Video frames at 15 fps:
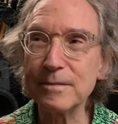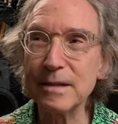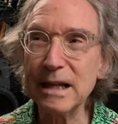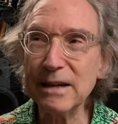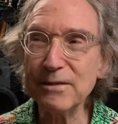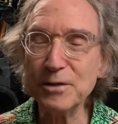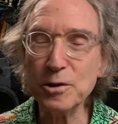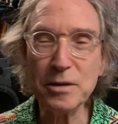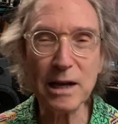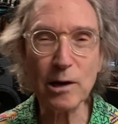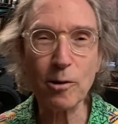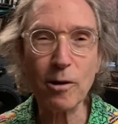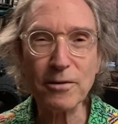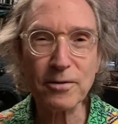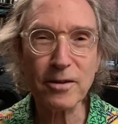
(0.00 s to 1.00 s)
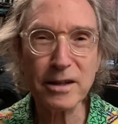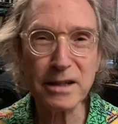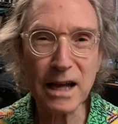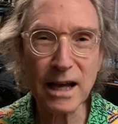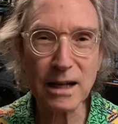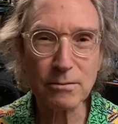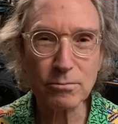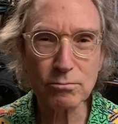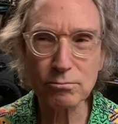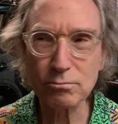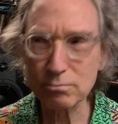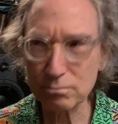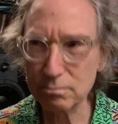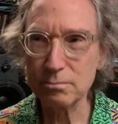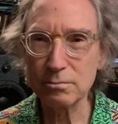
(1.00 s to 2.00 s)
If you get off on that,
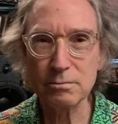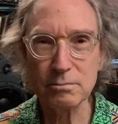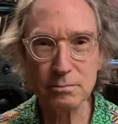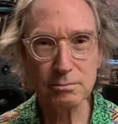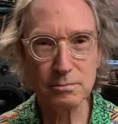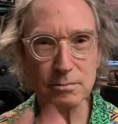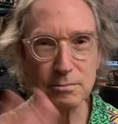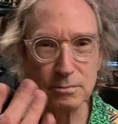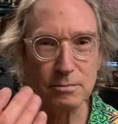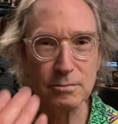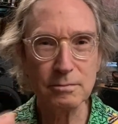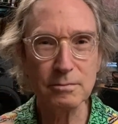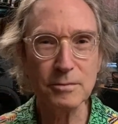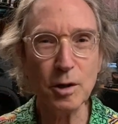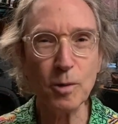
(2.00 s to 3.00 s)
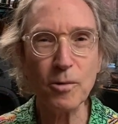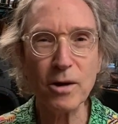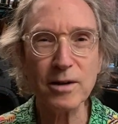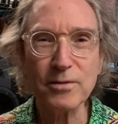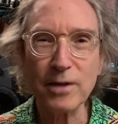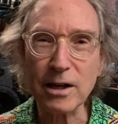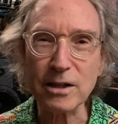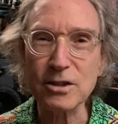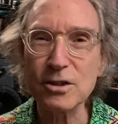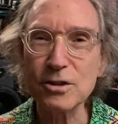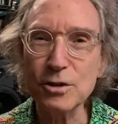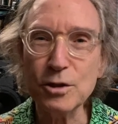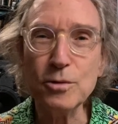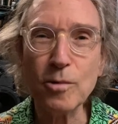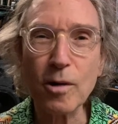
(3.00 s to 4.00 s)
you're one of us.
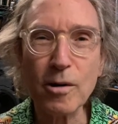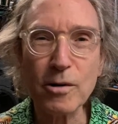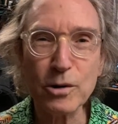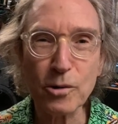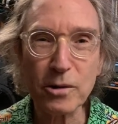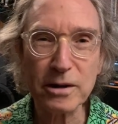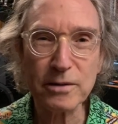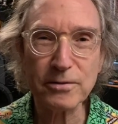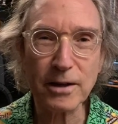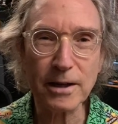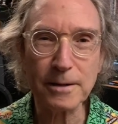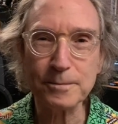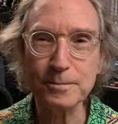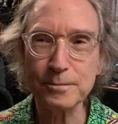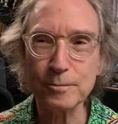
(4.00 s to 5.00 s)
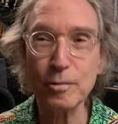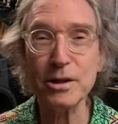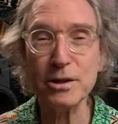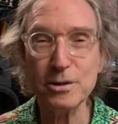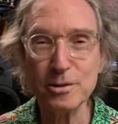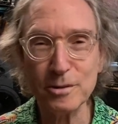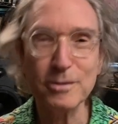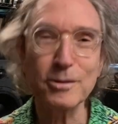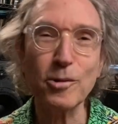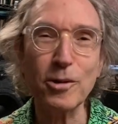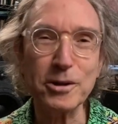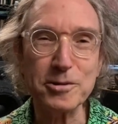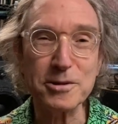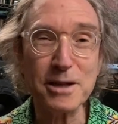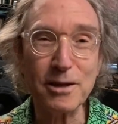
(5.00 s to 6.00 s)
You are an audiophile, whether you call
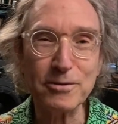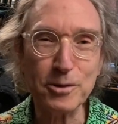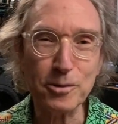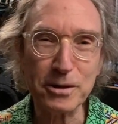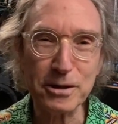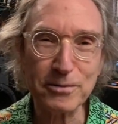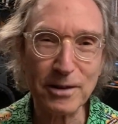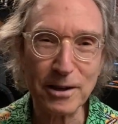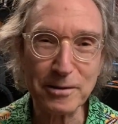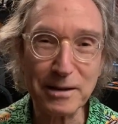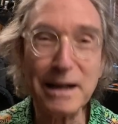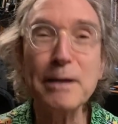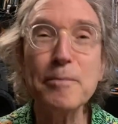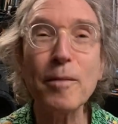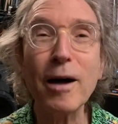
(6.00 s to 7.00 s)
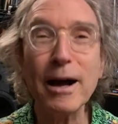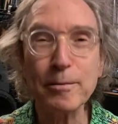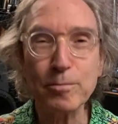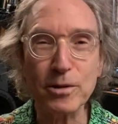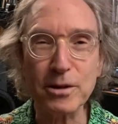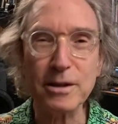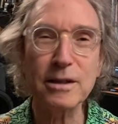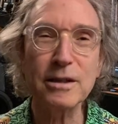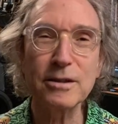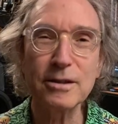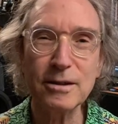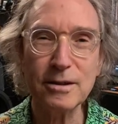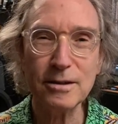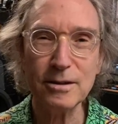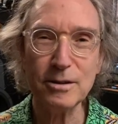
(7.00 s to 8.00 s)
yourself an audiophile or not. In my book,
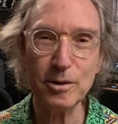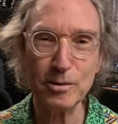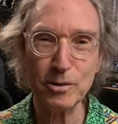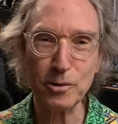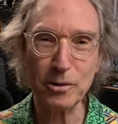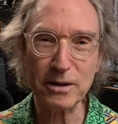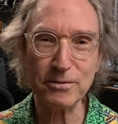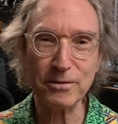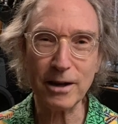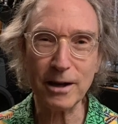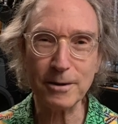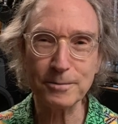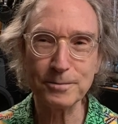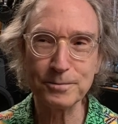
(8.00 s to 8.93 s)
you're an audiophile.